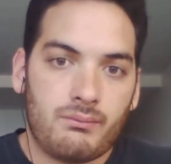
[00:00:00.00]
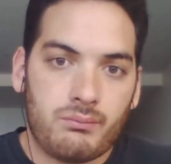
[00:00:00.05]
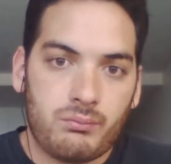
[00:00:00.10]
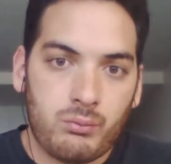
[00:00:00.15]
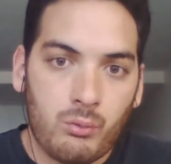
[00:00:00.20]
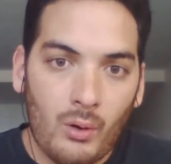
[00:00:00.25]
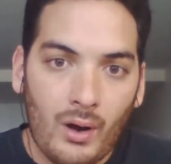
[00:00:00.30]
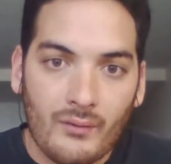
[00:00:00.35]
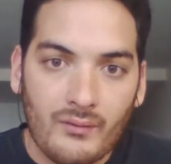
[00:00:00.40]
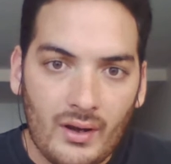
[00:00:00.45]

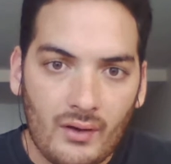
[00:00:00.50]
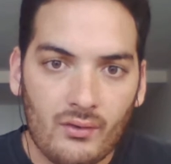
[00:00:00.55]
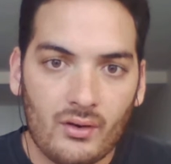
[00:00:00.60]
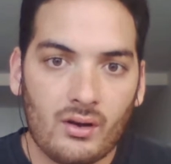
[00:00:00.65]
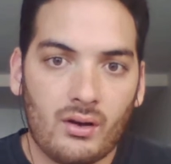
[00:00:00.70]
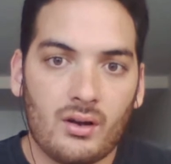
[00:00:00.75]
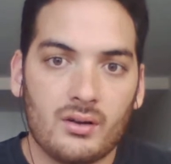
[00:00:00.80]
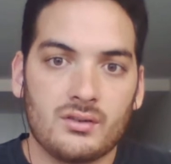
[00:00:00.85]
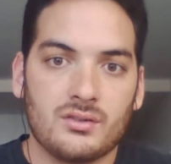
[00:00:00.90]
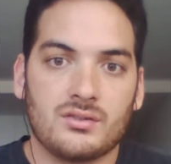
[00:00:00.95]
who have never
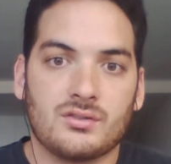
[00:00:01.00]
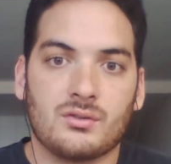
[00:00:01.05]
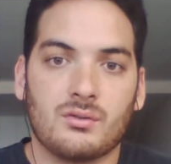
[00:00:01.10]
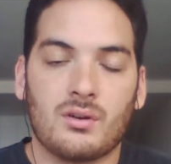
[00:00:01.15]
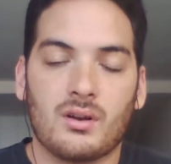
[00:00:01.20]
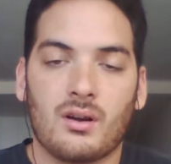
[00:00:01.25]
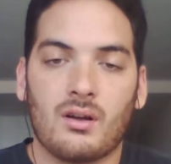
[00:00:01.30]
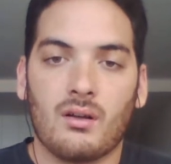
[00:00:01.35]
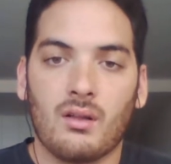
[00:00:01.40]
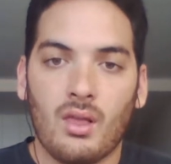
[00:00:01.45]
gone to
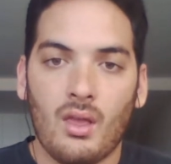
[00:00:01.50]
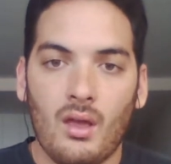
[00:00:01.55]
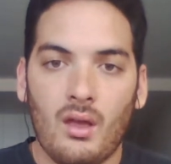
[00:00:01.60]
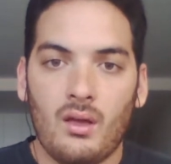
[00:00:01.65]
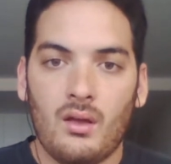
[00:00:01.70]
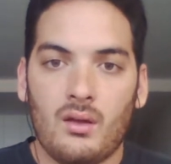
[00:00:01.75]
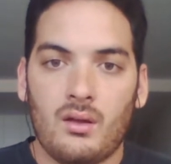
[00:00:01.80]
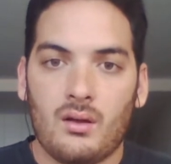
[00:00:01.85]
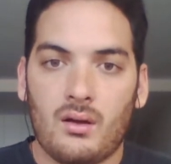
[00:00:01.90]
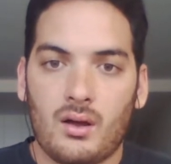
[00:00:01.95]
school at all,
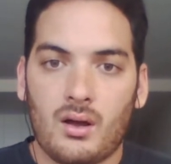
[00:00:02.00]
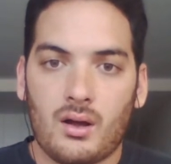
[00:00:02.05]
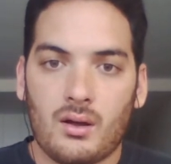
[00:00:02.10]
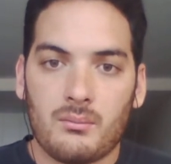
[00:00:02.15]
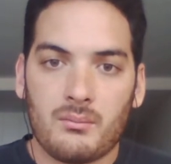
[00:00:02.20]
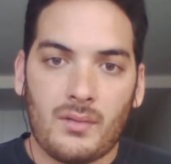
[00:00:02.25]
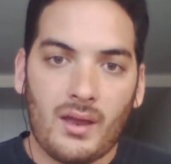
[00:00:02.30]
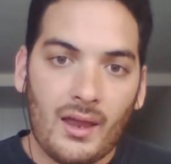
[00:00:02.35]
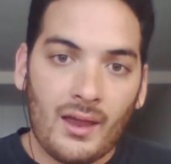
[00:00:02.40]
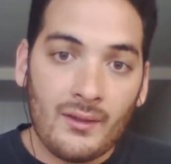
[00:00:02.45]

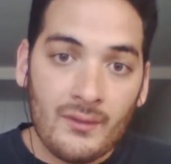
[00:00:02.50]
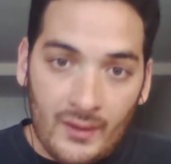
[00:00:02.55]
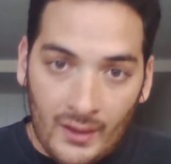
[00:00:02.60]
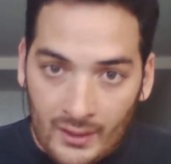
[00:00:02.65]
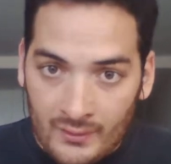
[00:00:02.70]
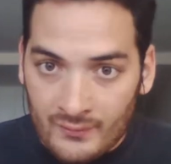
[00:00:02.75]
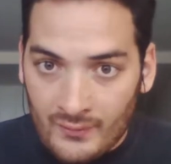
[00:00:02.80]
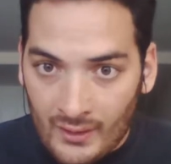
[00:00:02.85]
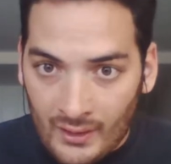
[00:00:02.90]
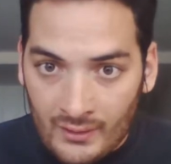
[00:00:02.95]

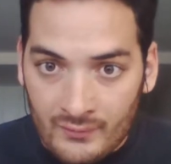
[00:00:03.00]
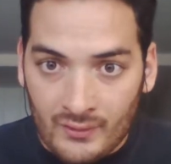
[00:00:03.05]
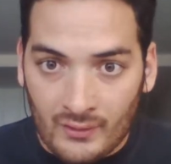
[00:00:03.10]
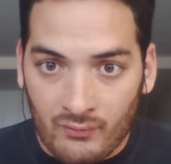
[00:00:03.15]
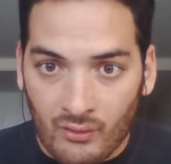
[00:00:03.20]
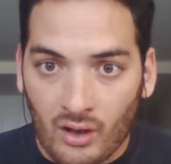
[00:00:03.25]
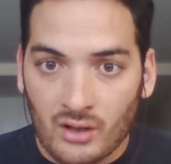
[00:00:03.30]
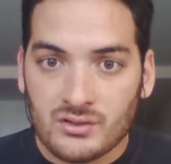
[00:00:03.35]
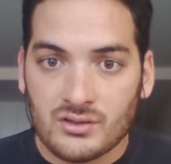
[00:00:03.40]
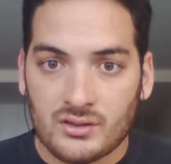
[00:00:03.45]
and
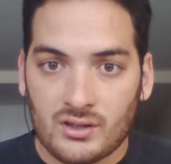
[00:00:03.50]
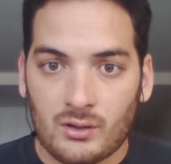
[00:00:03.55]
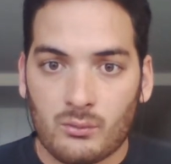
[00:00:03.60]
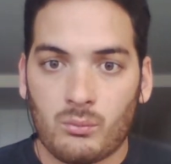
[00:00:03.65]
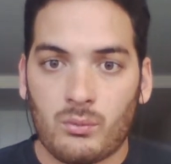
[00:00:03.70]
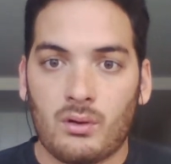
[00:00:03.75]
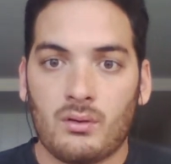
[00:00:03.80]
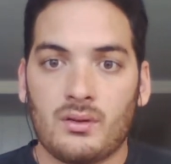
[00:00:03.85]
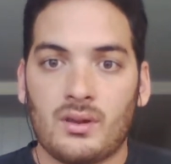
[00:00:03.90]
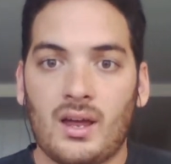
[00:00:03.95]
they've also
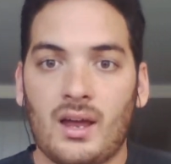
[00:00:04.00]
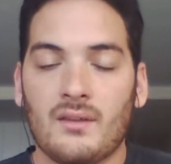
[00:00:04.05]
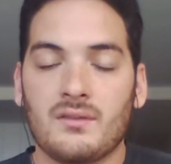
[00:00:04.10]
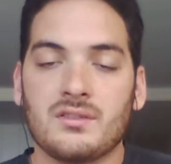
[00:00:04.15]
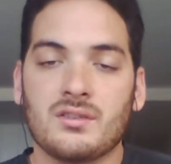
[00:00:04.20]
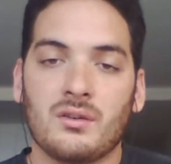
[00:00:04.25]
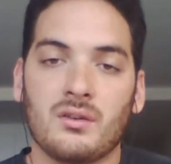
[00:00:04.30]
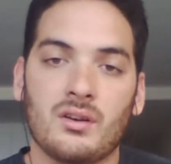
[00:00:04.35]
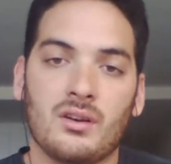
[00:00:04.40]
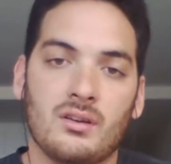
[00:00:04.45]
done well in life.
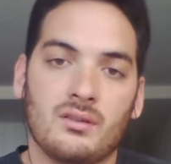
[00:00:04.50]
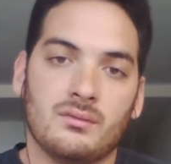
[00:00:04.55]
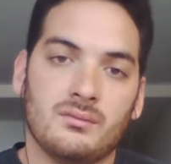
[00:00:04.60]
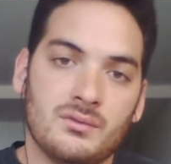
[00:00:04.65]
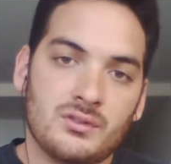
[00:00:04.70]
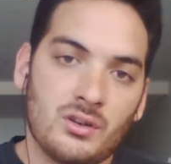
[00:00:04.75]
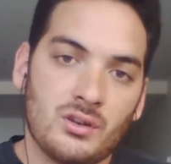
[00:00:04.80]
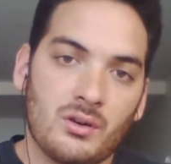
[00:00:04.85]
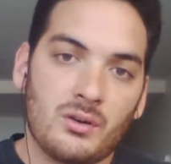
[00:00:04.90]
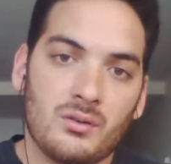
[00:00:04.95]
So
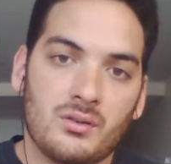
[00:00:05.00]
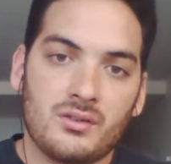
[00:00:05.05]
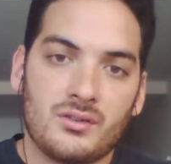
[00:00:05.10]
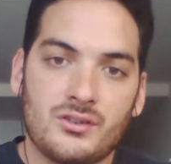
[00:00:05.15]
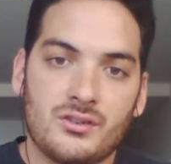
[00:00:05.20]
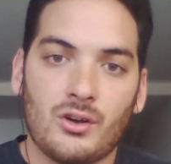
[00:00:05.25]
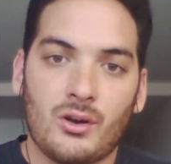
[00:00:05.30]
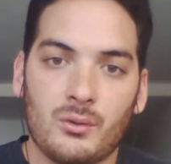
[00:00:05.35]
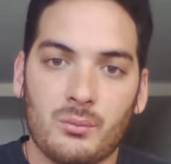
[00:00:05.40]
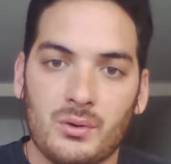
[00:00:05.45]

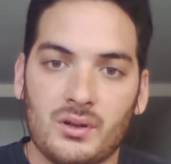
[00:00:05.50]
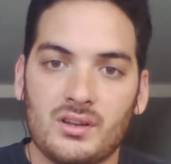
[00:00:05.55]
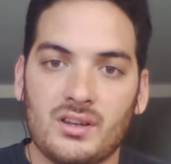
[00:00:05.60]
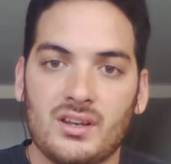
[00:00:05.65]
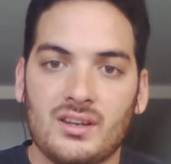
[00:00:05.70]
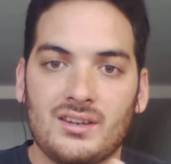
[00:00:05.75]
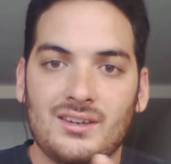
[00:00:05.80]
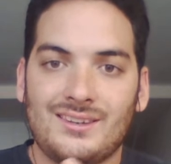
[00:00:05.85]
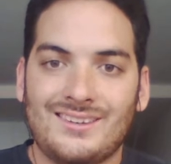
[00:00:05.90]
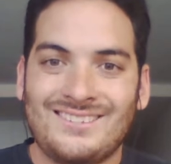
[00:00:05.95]
it
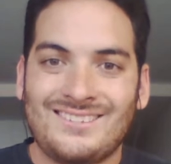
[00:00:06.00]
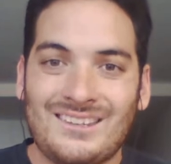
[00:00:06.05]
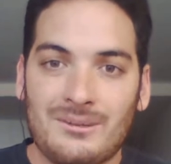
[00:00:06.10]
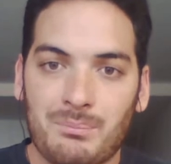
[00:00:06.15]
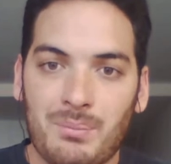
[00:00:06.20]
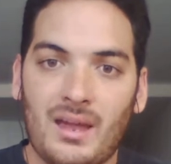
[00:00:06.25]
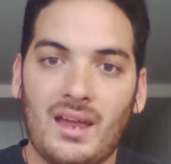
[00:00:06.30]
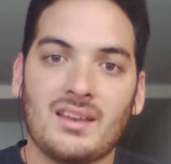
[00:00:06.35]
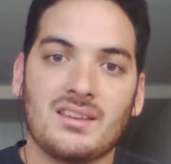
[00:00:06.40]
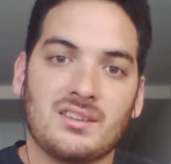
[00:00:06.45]
really
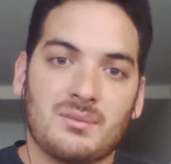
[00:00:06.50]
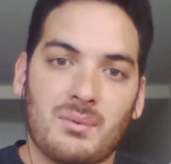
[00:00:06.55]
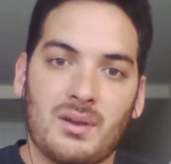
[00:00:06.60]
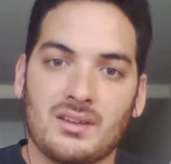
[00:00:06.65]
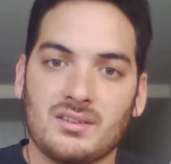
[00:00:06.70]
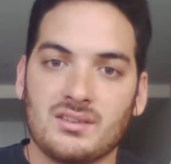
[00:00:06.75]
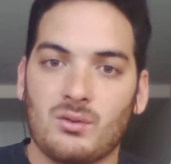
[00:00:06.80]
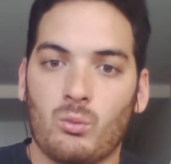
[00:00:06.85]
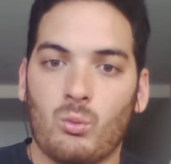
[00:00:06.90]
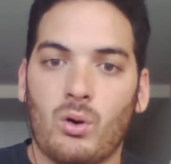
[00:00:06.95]
depends,
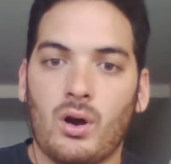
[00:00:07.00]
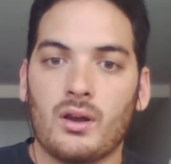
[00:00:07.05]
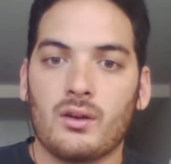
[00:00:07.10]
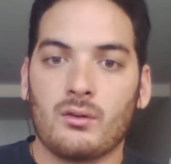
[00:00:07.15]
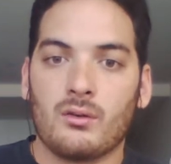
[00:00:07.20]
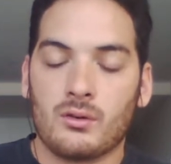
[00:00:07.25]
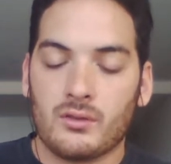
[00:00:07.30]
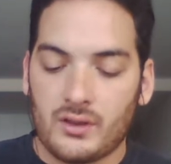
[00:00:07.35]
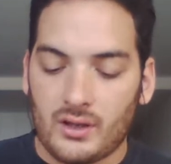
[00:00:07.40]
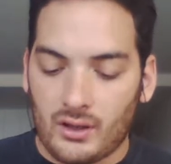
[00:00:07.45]
basically,
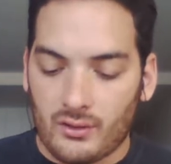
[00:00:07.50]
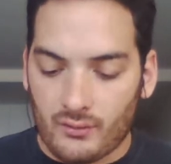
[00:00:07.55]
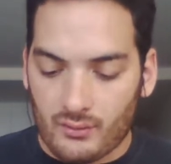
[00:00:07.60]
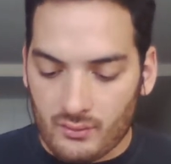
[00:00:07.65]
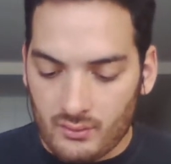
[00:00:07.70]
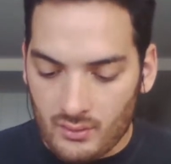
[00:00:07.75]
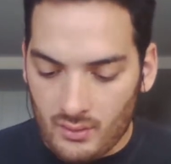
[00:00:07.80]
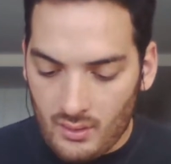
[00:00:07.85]
one or the other.